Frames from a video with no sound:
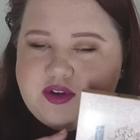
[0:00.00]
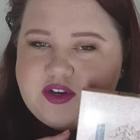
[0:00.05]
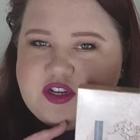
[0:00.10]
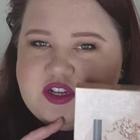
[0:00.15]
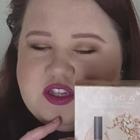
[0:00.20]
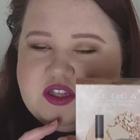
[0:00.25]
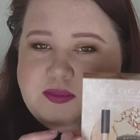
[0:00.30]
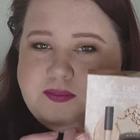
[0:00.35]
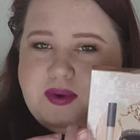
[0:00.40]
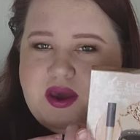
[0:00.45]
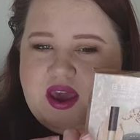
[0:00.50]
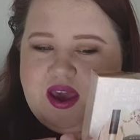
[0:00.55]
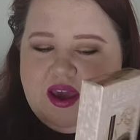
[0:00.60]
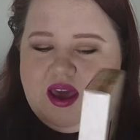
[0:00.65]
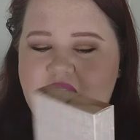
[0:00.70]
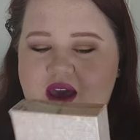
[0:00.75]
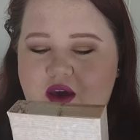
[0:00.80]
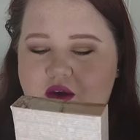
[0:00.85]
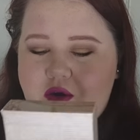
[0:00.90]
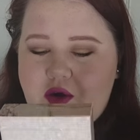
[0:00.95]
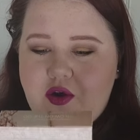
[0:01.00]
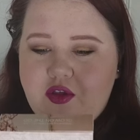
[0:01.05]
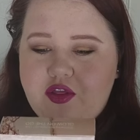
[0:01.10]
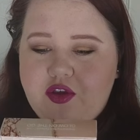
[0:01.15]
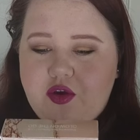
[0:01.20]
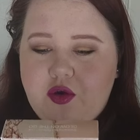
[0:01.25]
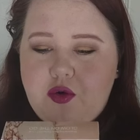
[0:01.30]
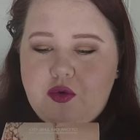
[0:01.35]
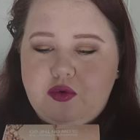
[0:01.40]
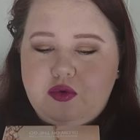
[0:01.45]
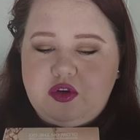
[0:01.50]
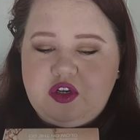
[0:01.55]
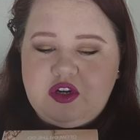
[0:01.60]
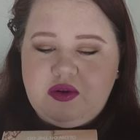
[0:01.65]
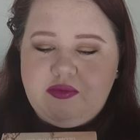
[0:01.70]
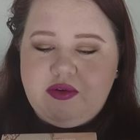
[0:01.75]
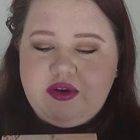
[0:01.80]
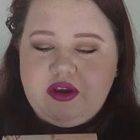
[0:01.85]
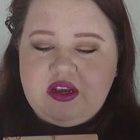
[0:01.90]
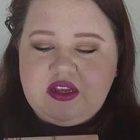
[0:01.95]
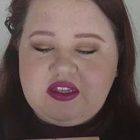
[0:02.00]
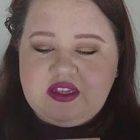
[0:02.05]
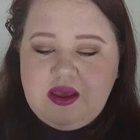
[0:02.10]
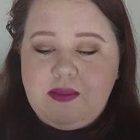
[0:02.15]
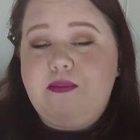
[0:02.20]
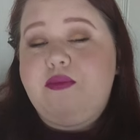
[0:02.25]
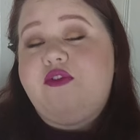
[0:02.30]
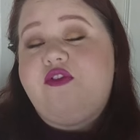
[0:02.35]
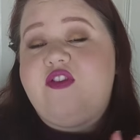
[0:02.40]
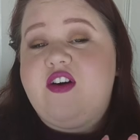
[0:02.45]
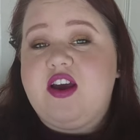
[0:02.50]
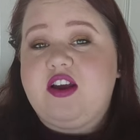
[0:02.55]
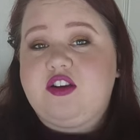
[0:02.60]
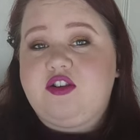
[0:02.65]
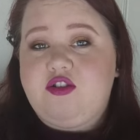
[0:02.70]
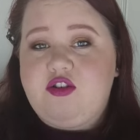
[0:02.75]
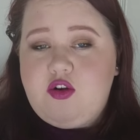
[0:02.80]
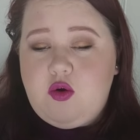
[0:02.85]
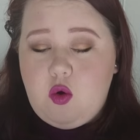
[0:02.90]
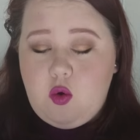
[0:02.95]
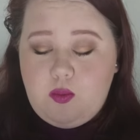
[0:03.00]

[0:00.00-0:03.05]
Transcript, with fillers: which is the Becca On The Go Shimmering Skin Perfector in